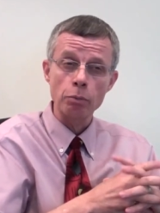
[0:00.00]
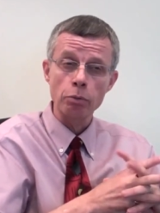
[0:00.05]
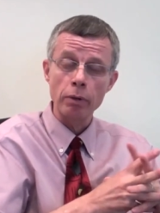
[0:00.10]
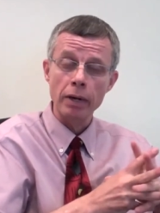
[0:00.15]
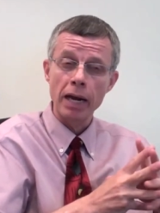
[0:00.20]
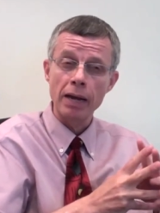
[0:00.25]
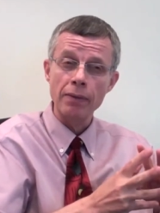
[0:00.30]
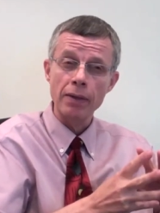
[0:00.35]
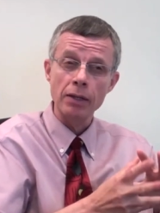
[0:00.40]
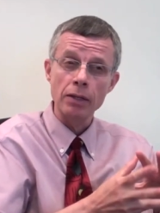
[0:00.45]
a
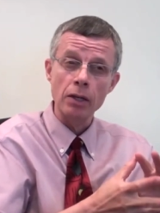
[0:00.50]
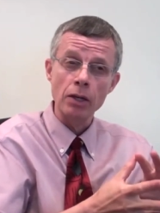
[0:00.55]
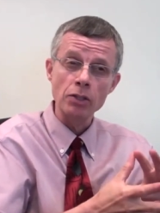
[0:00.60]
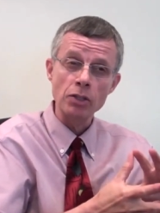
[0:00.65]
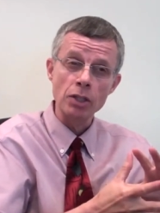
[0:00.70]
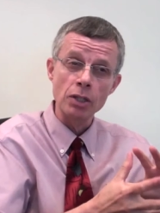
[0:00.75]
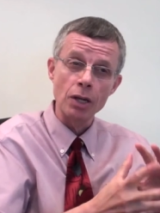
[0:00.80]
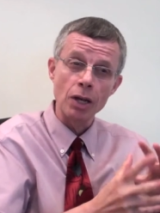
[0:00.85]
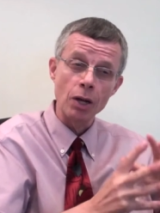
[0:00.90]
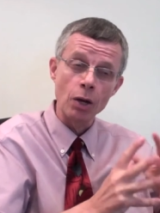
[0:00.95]
brain that
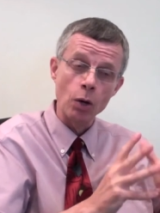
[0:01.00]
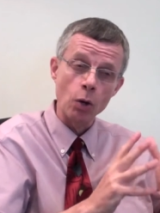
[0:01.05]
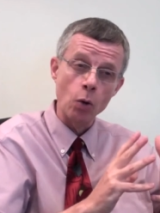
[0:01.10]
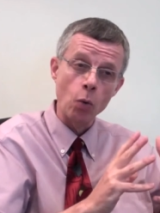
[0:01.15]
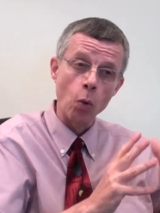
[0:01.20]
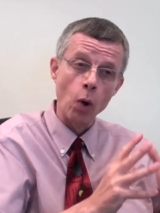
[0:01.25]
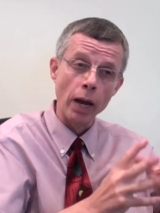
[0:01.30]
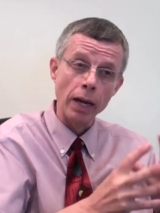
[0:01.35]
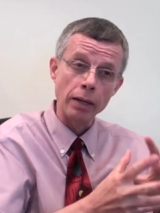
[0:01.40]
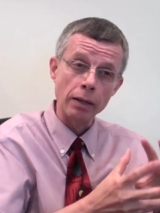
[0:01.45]
doesn't
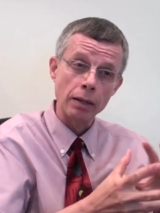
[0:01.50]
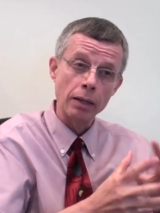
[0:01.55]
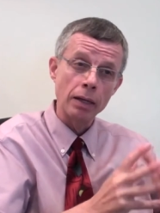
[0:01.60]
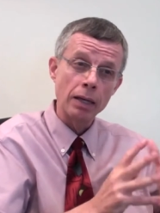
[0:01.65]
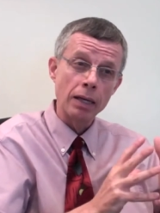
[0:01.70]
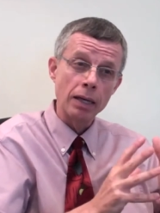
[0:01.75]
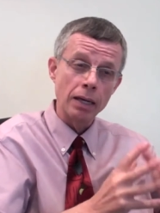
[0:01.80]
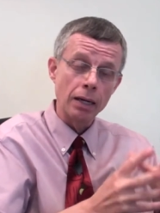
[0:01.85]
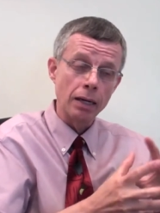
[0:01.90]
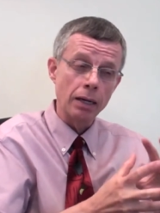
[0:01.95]
quite
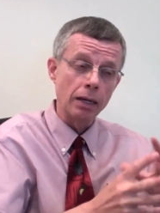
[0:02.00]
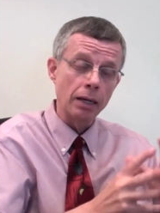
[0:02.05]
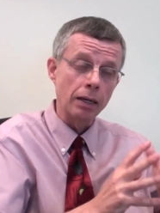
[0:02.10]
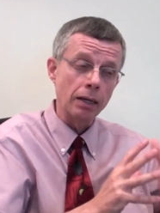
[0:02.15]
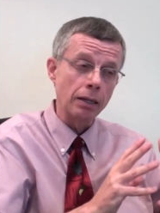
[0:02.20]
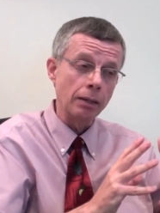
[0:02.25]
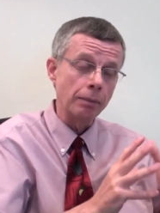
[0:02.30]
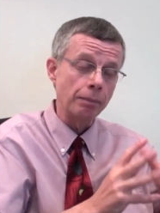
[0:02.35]
uh,